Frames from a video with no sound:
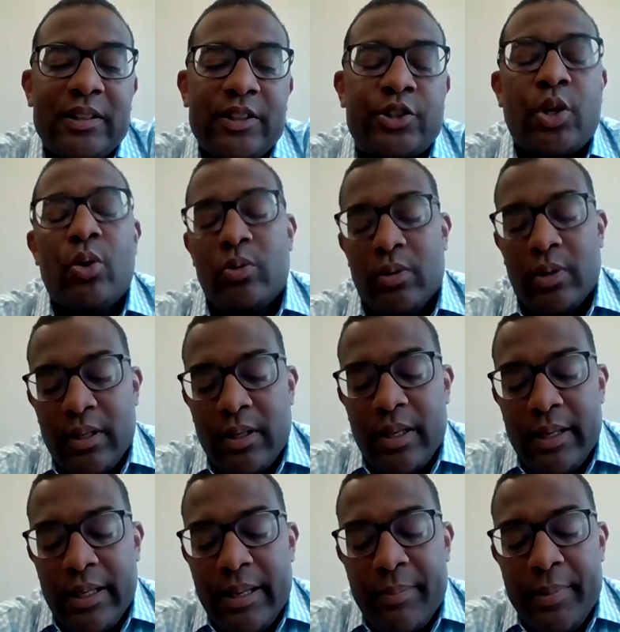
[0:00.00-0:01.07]
So
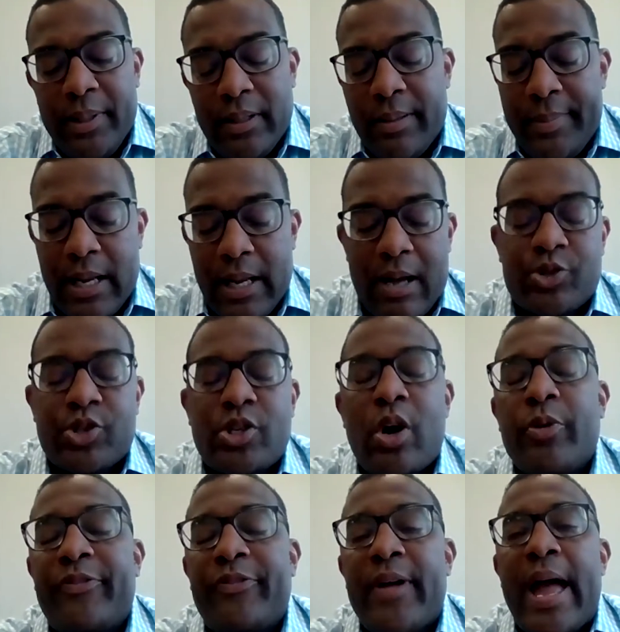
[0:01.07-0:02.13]
let me. I'll start
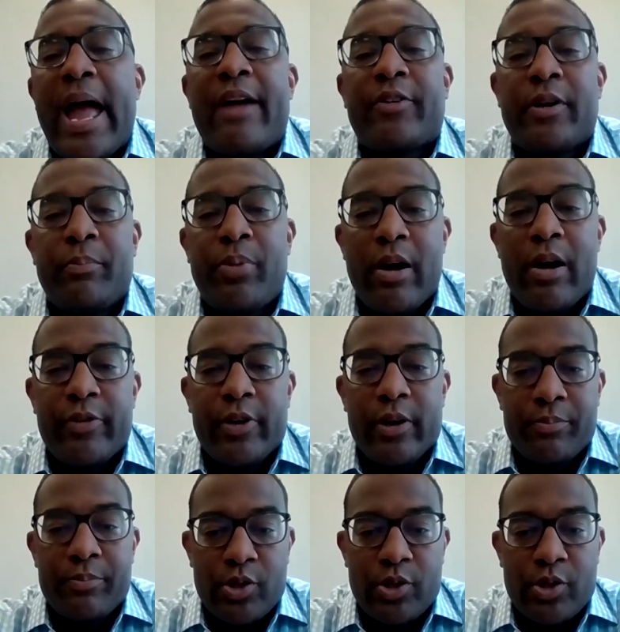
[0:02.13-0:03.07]
with the African proverb.